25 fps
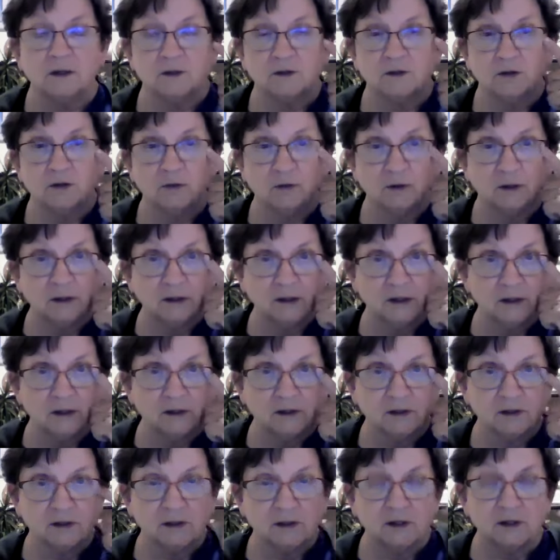to
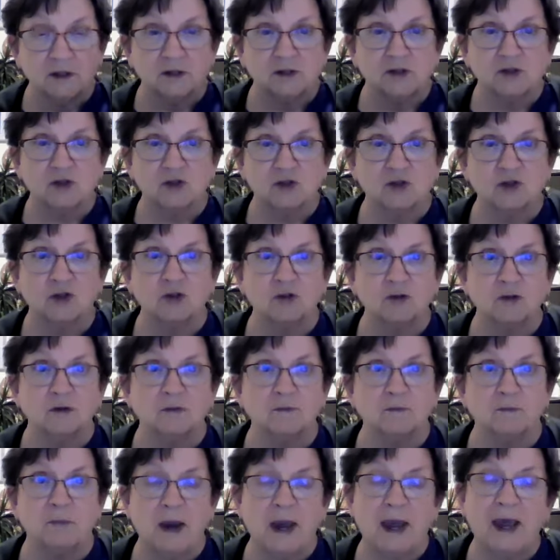release
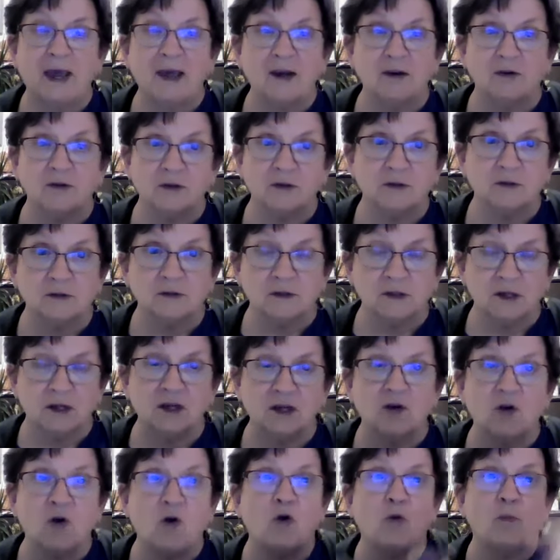certain patterns
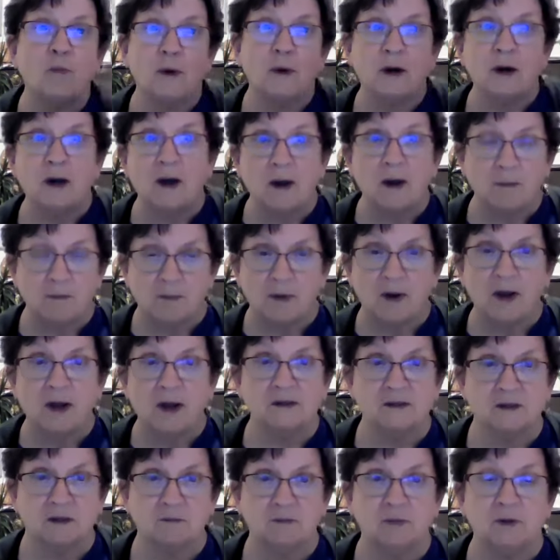and open up
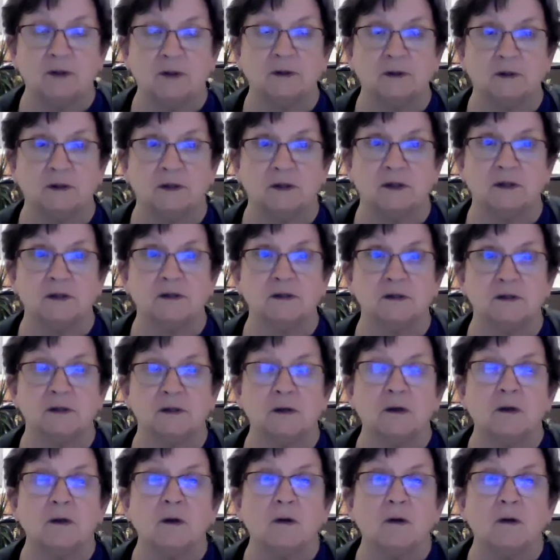possibilities